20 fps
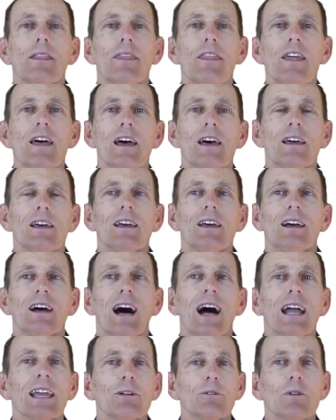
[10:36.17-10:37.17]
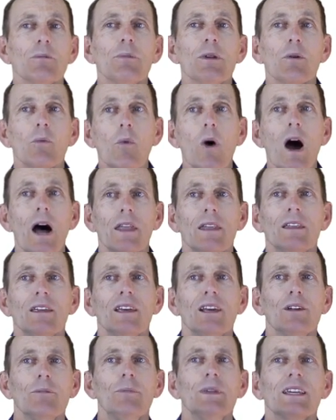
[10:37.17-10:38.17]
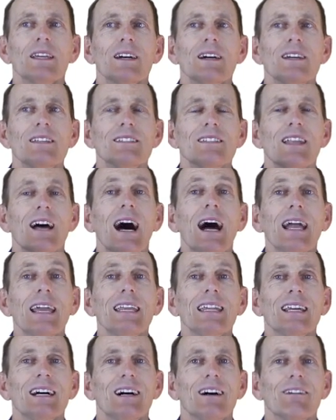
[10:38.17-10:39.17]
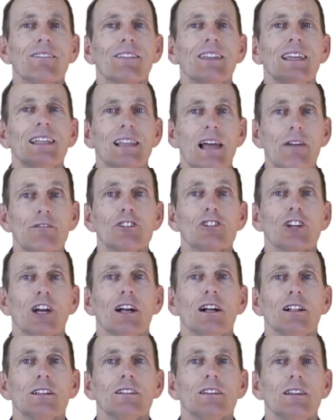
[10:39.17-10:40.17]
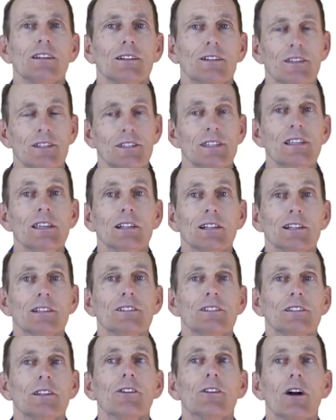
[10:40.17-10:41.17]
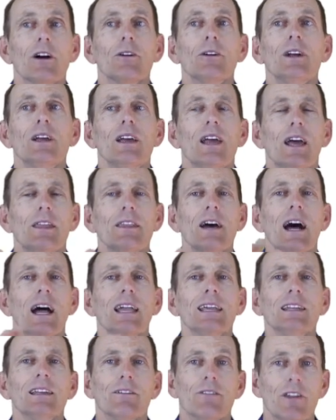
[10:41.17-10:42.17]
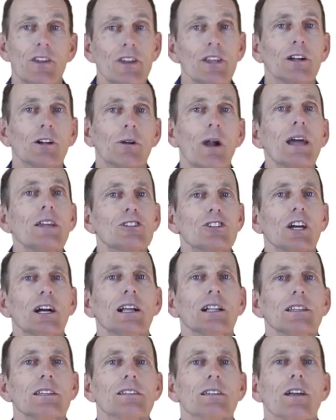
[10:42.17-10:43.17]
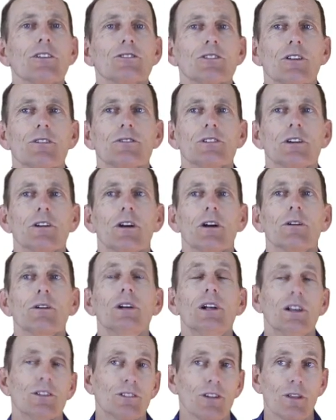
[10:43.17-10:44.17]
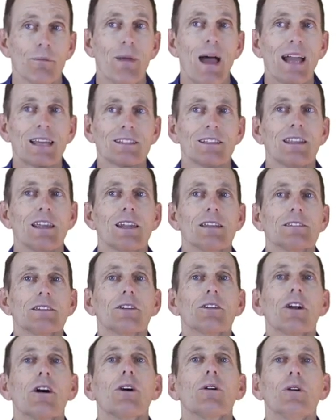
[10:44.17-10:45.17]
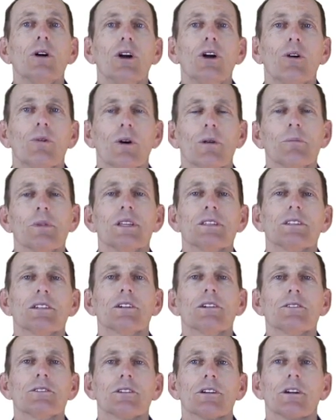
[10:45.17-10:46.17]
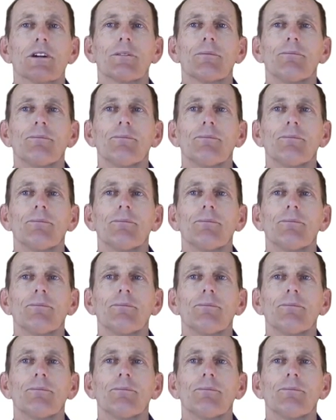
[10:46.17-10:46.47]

that height would be 1 because the height of the left child is nil, is 0, and the height of the nil right child is also 0. So the max of that is 0, 1 plus 0 is 0.